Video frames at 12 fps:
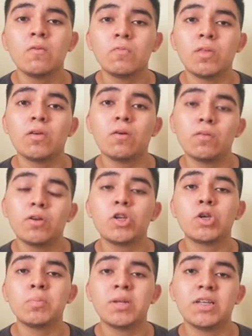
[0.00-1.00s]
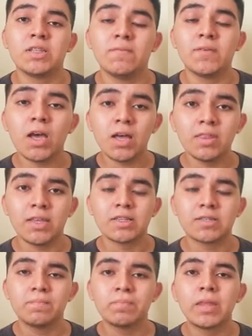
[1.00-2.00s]
with other communicative
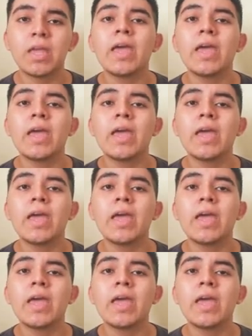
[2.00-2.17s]
contexts.